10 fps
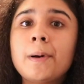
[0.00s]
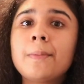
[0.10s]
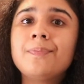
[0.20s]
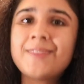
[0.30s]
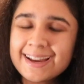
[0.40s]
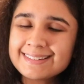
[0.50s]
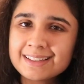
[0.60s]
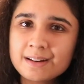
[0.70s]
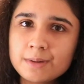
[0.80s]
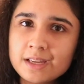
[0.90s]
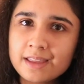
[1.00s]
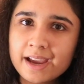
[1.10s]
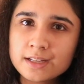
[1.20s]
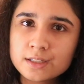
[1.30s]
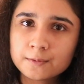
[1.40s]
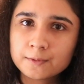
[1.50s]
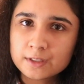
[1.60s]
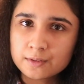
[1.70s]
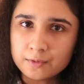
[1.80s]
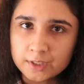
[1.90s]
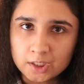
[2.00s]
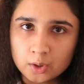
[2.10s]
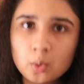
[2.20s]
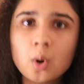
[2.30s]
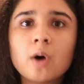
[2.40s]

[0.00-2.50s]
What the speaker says: well that is going to be the end of this video.